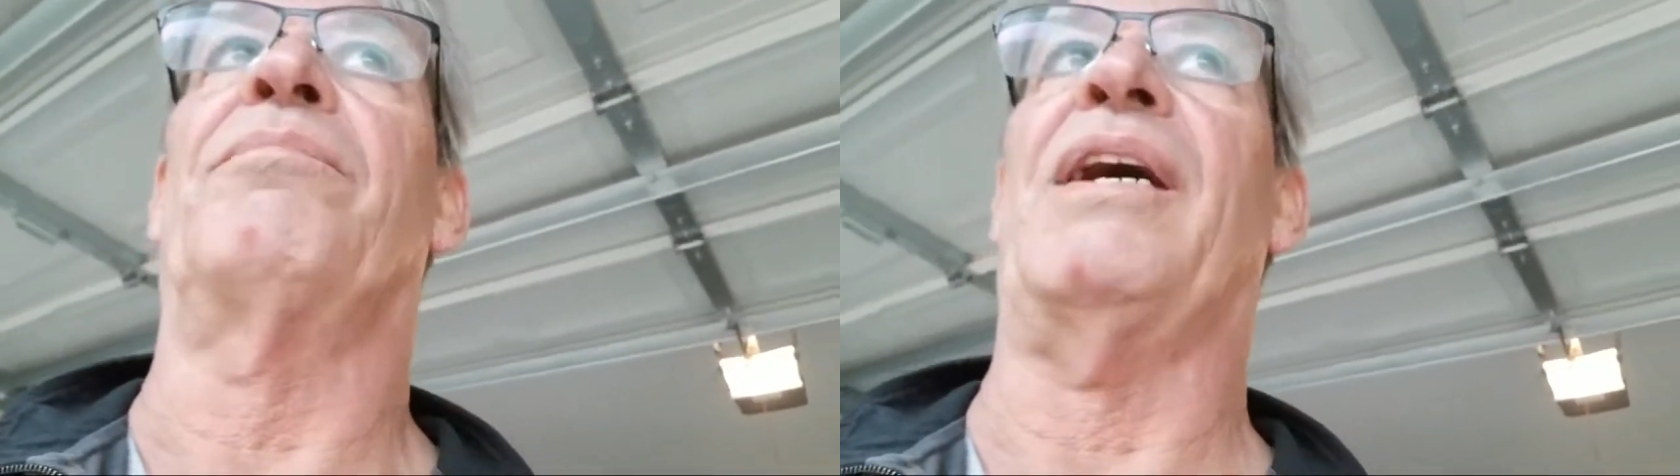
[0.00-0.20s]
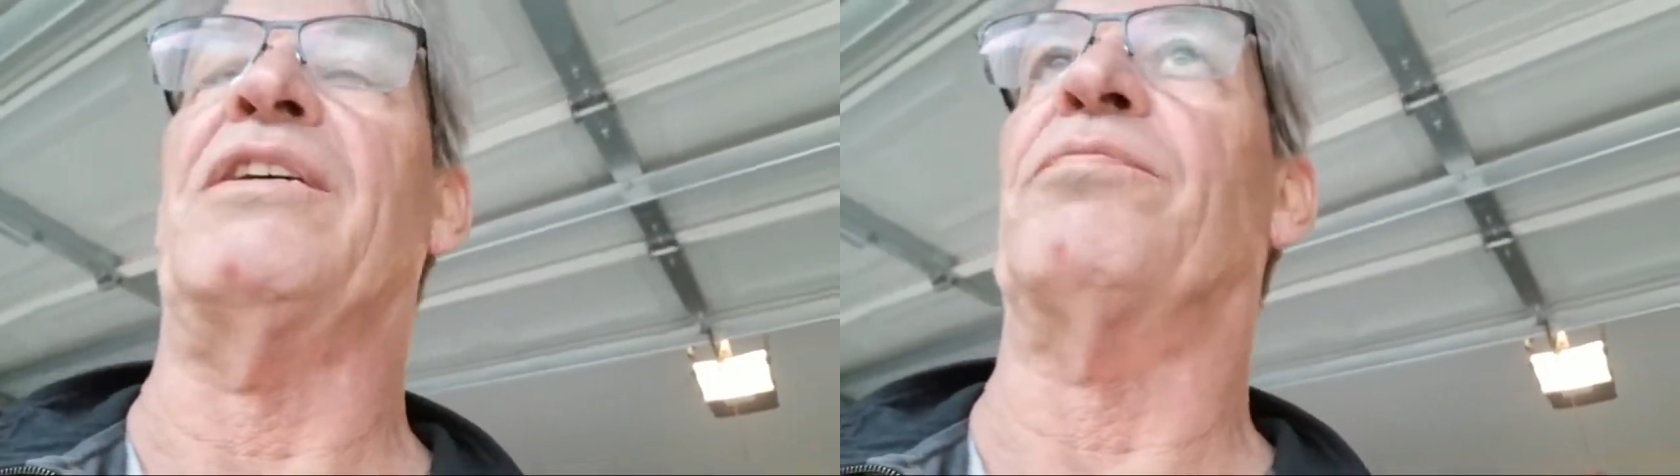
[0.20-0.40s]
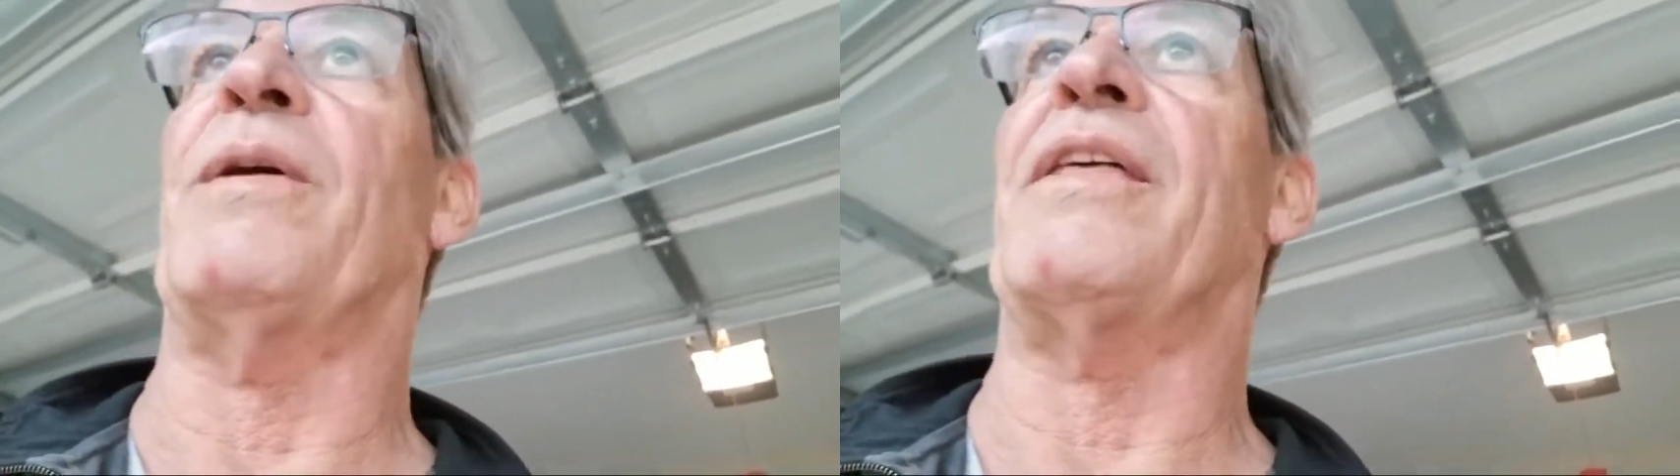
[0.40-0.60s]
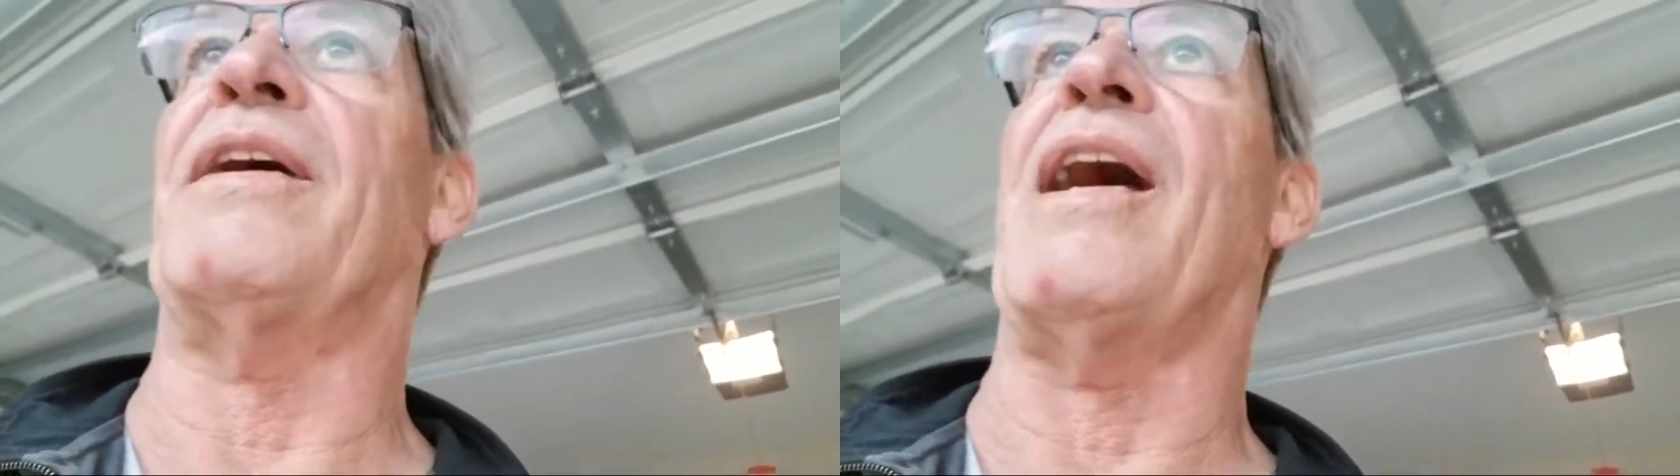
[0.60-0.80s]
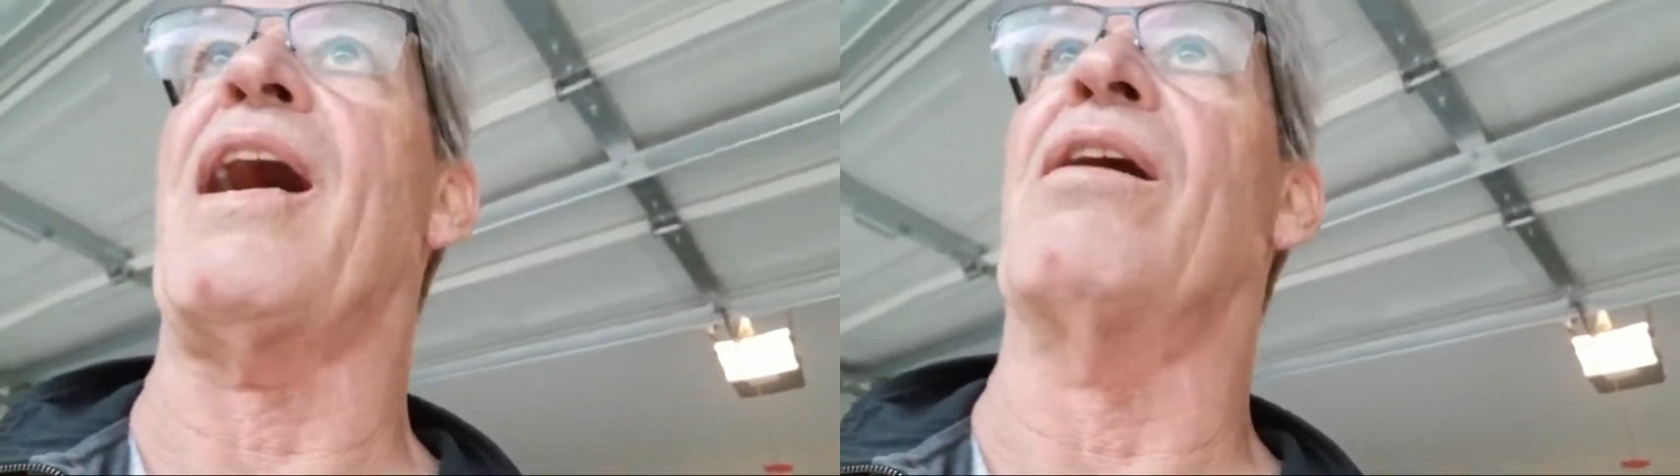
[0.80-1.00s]
pays by
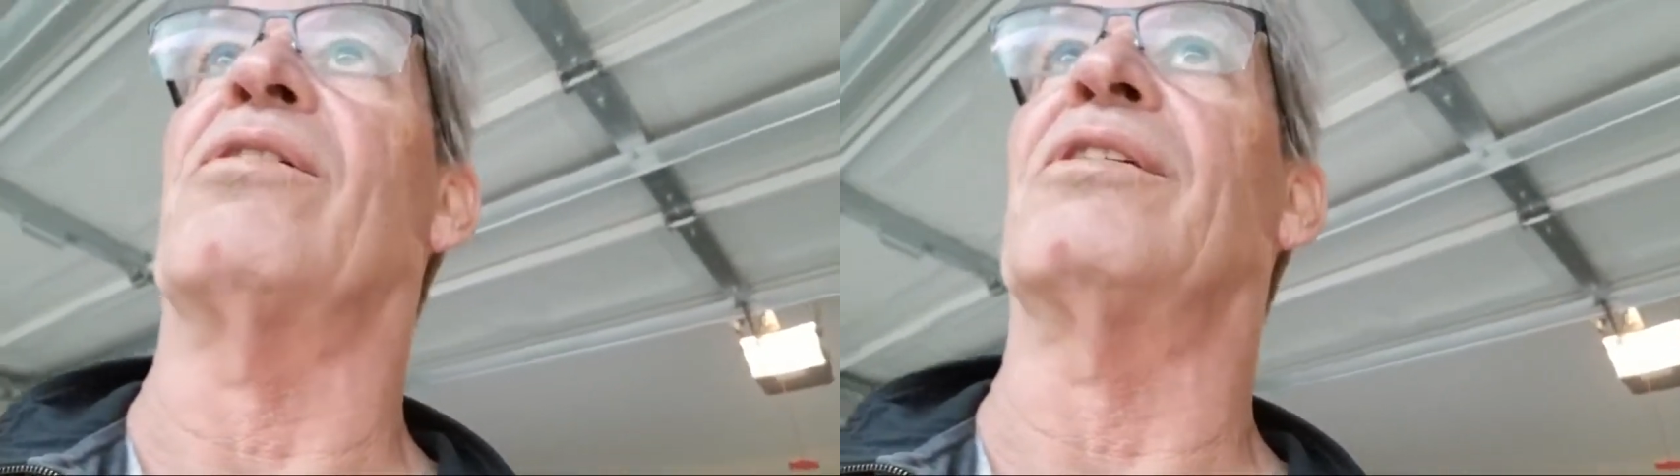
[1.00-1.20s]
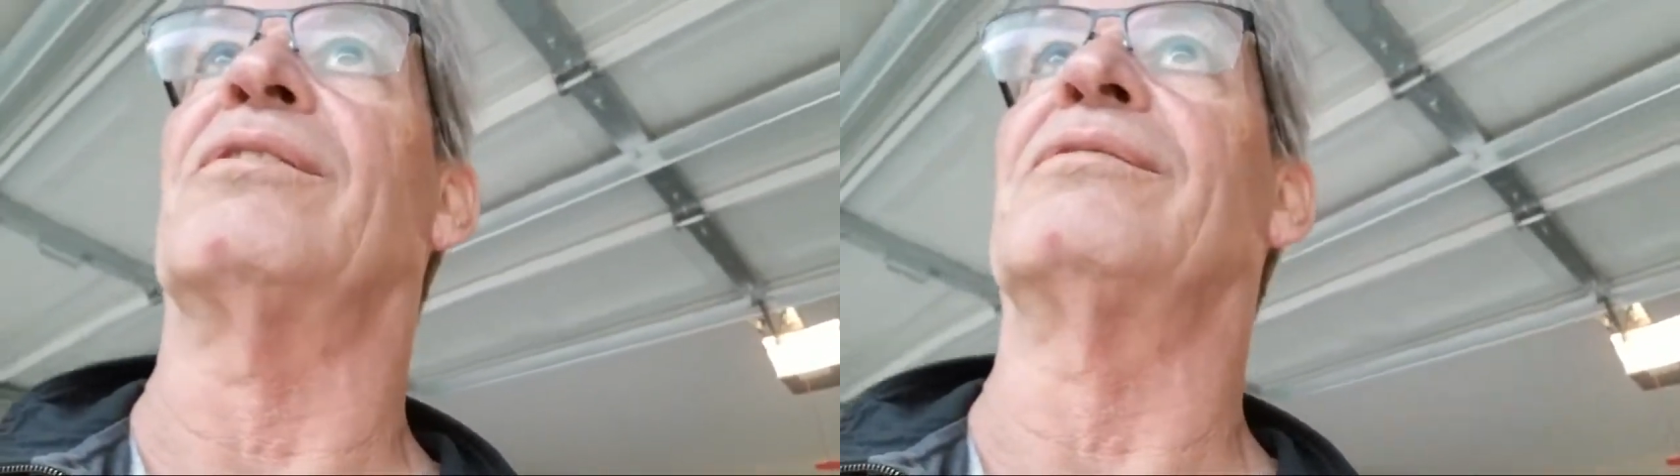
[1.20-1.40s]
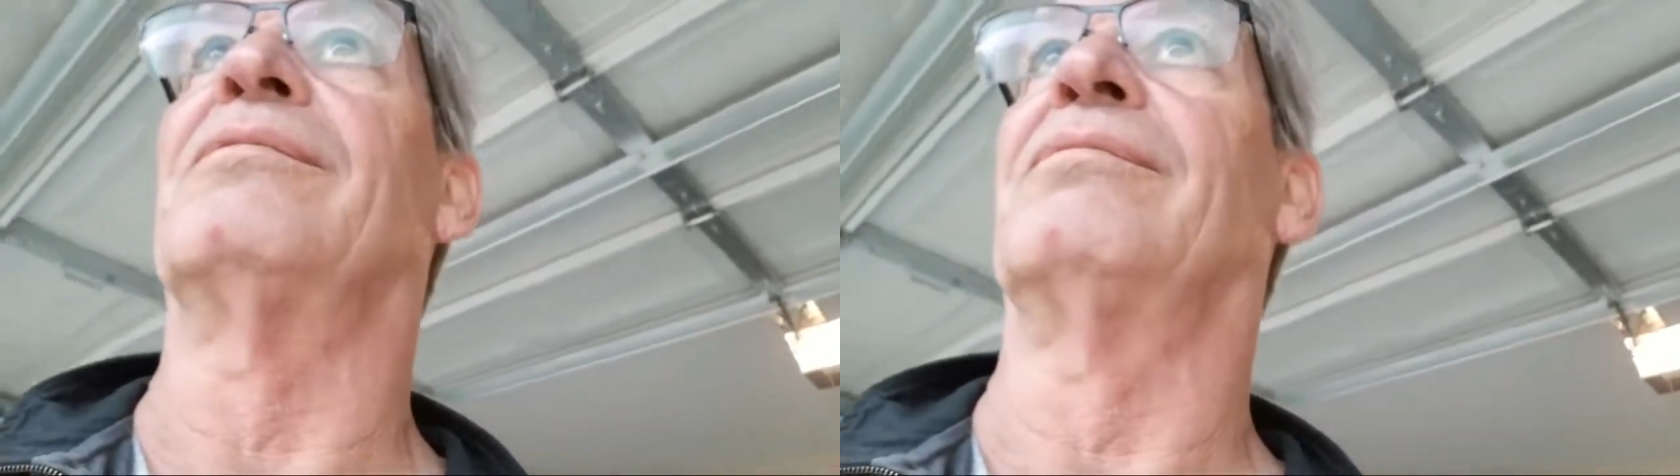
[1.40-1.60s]
the hour.